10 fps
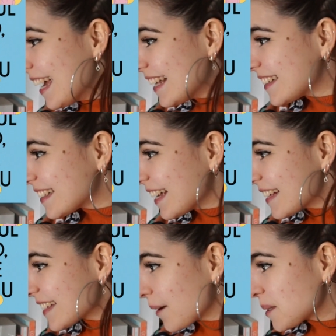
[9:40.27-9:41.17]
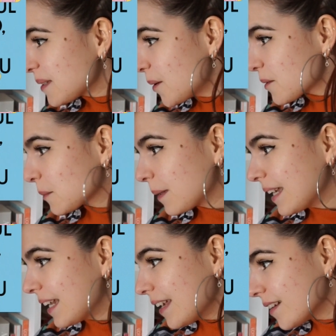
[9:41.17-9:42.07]
It says, I was
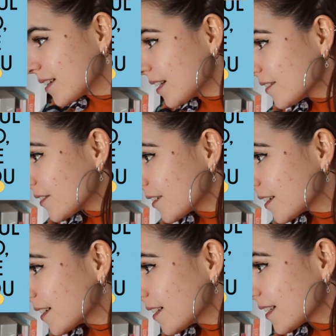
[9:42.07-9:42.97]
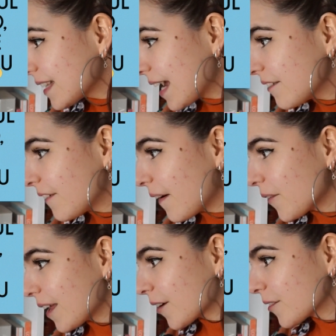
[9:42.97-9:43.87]
nosebleeding, looking for life
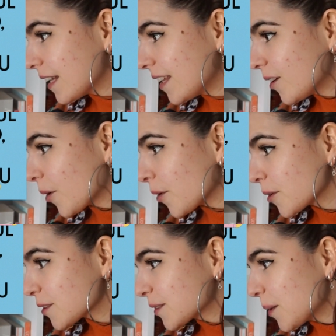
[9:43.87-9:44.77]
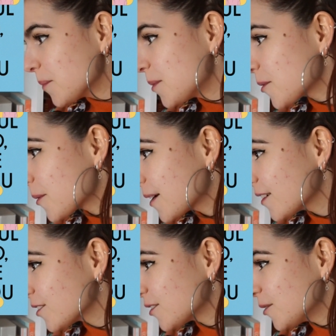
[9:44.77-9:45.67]
out there, reading your horoscope. You
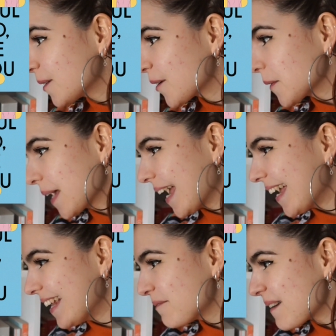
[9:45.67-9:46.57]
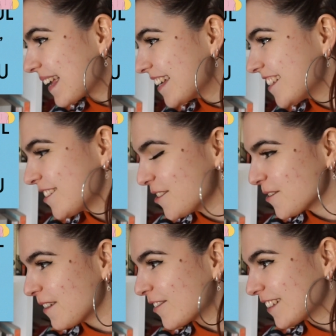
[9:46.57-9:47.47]
were just doing cocaine in my kitchen.
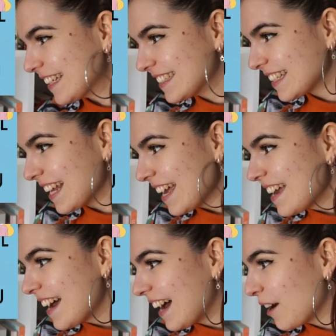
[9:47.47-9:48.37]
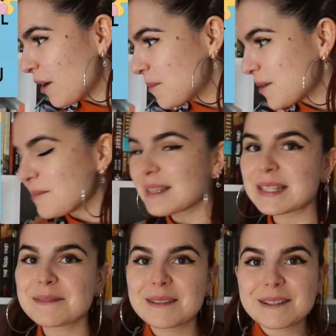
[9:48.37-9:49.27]
You never listen. I hope you're
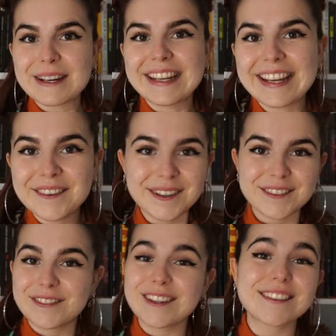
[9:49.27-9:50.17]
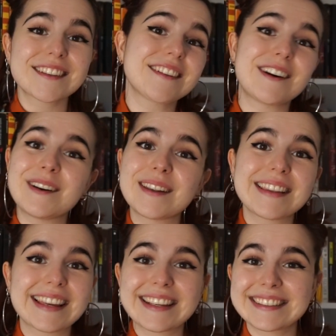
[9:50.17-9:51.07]
missing me right now. It feels a
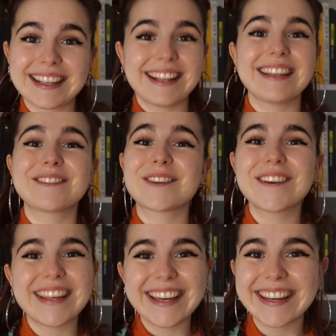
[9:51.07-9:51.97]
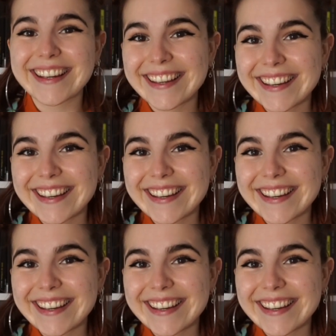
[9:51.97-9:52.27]
lot like Sally Rooney.